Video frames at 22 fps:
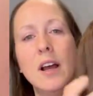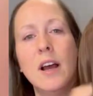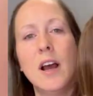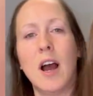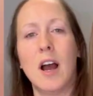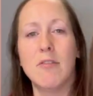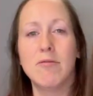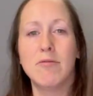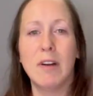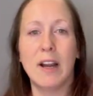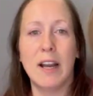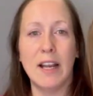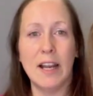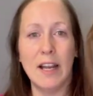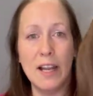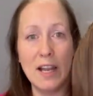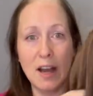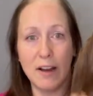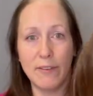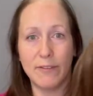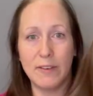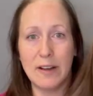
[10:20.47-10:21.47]
a really
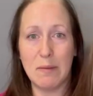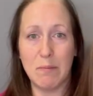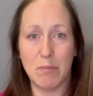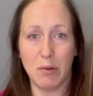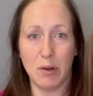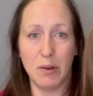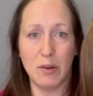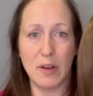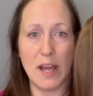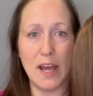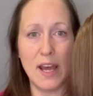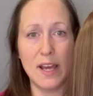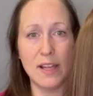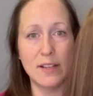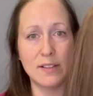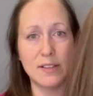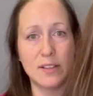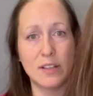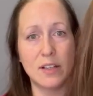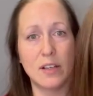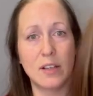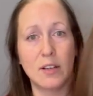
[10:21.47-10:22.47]
lovely
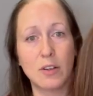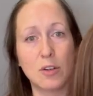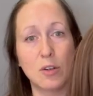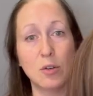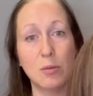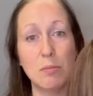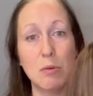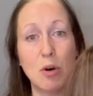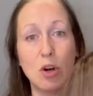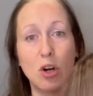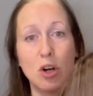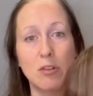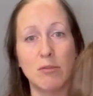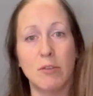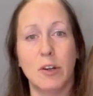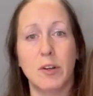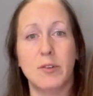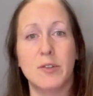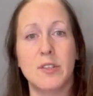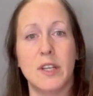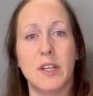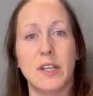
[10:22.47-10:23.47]
brunette called Mocca
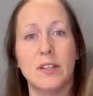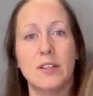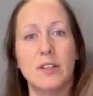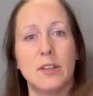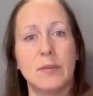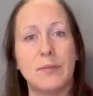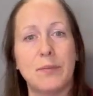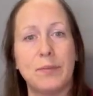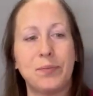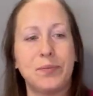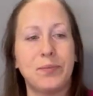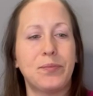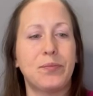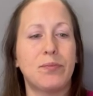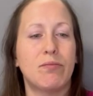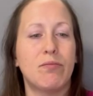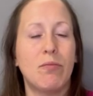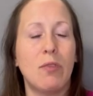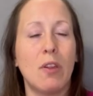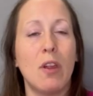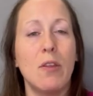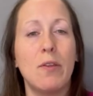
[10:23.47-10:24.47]
Rooted.
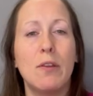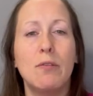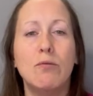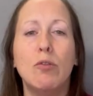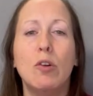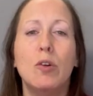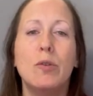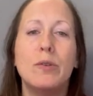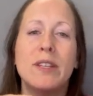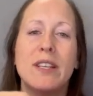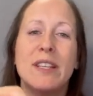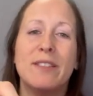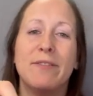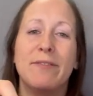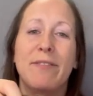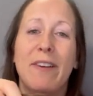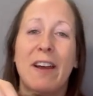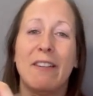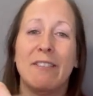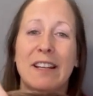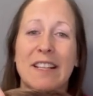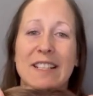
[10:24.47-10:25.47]
The root is
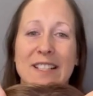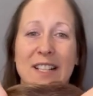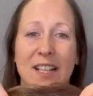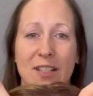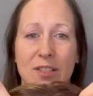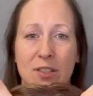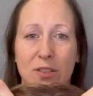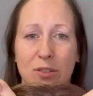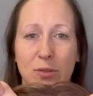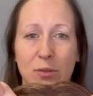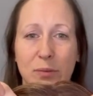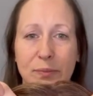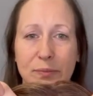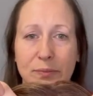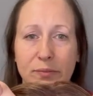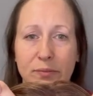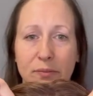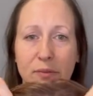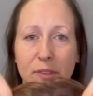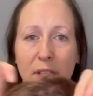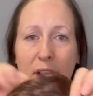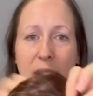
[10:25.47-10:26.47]
very subtle.
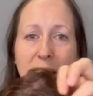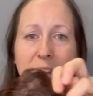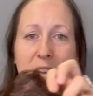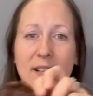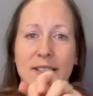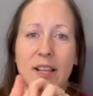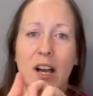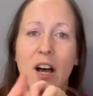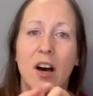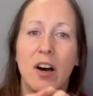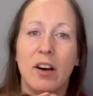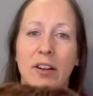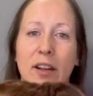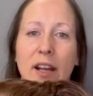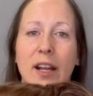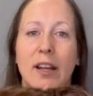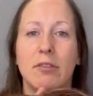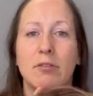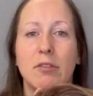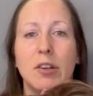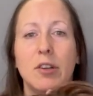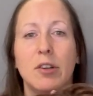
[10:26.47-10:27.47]
It's
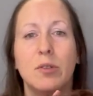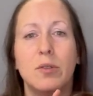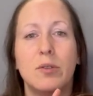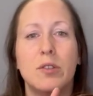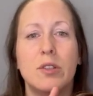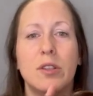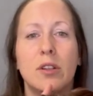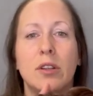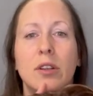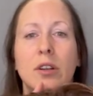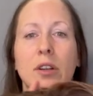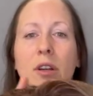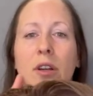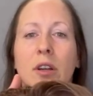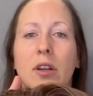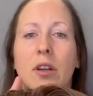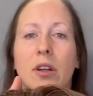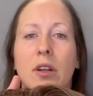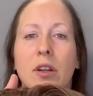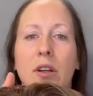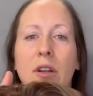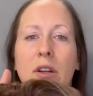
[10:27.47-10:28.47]
hardly a root.
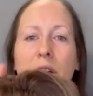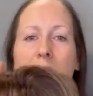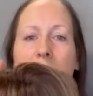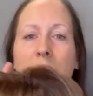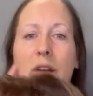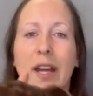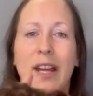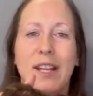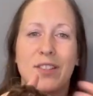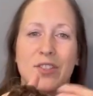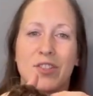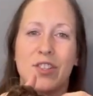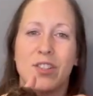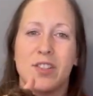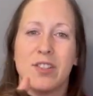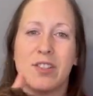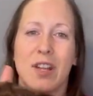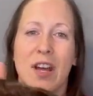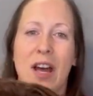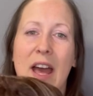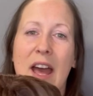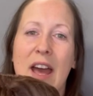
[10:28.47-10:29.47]
It's
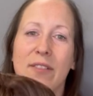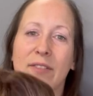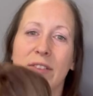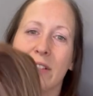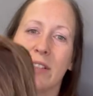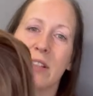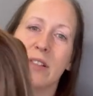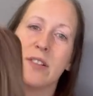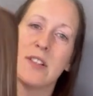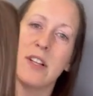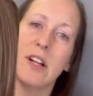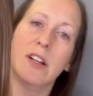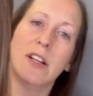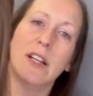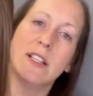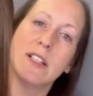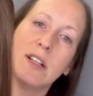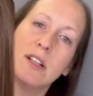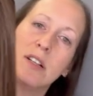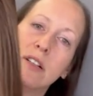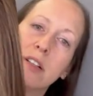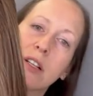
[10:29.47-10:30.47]
just ever so slightly
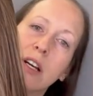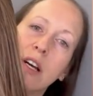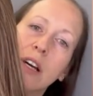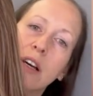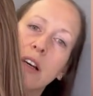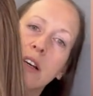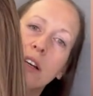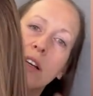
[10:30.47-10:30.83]
darker.